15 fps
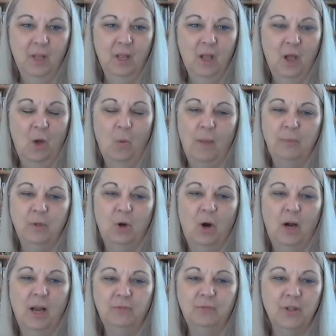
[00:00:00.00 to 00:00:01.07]
a webinar
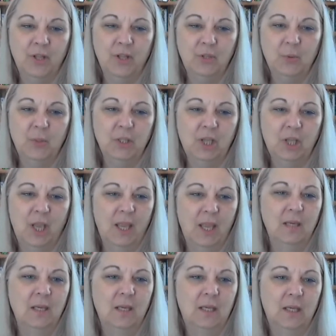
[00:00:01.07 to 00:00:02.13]
after this one, Jan.
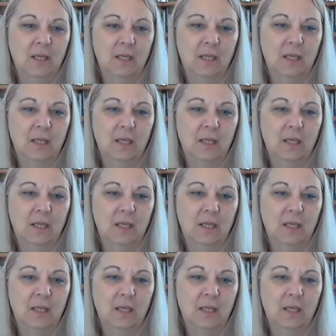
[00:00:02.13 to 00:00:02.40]
We